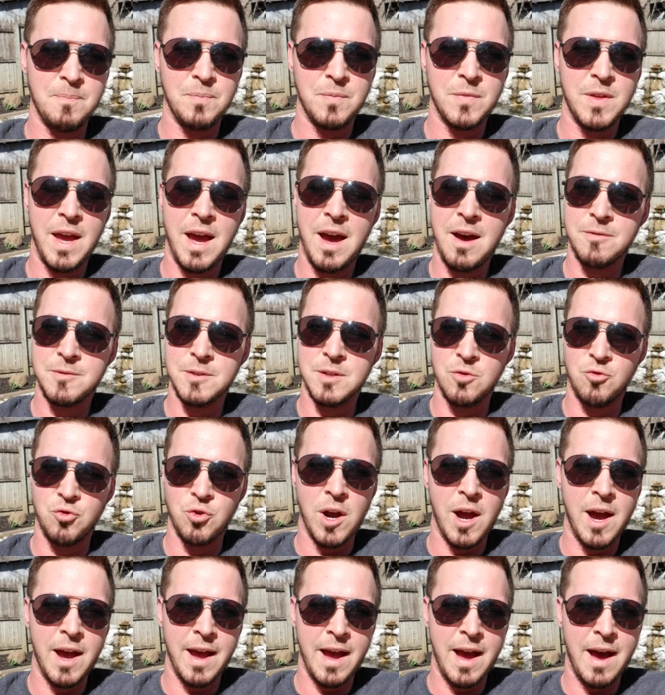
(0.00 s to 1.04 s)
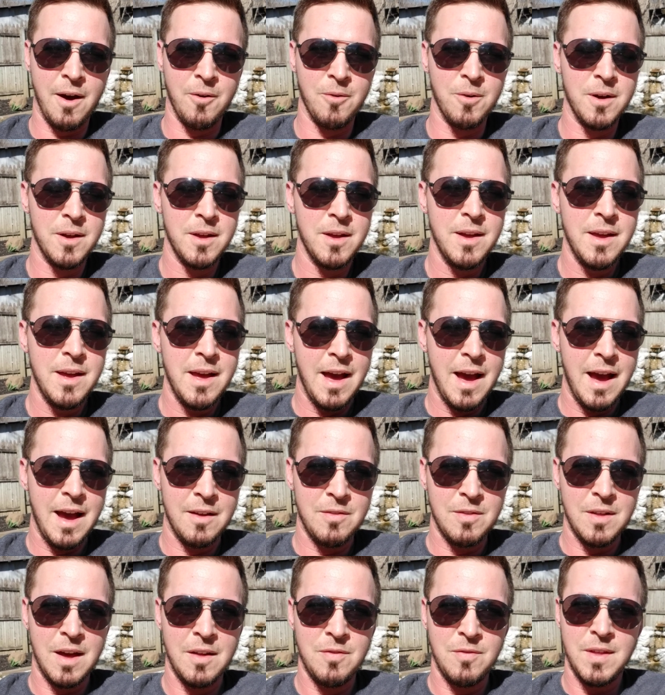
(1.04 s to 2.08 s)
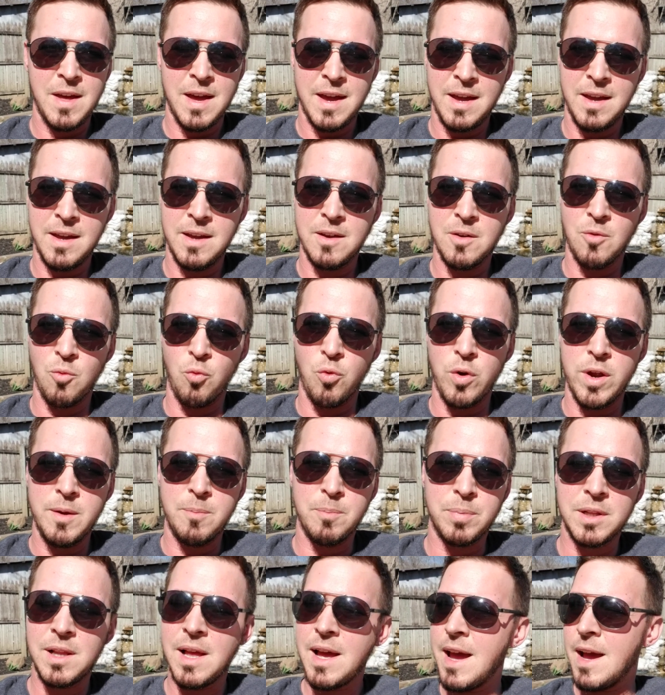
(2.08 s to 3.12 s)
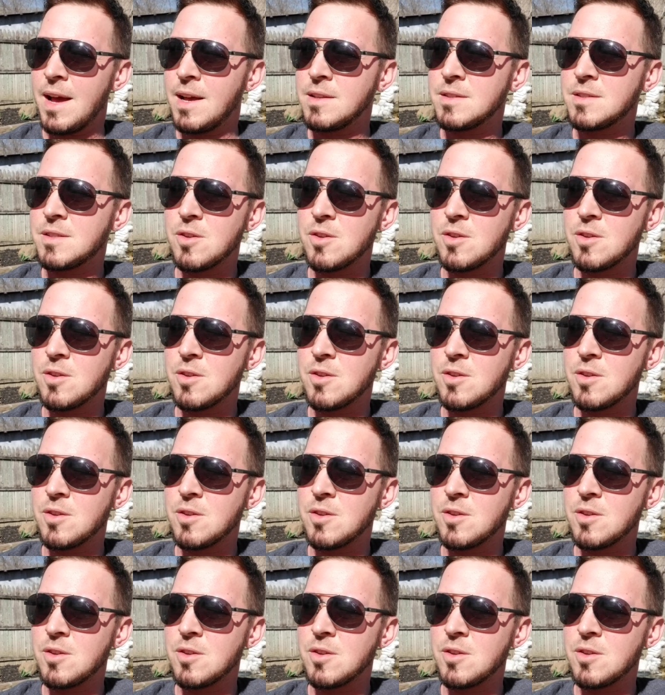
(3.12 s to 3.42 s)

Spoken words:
They have to dry out, and then they replant.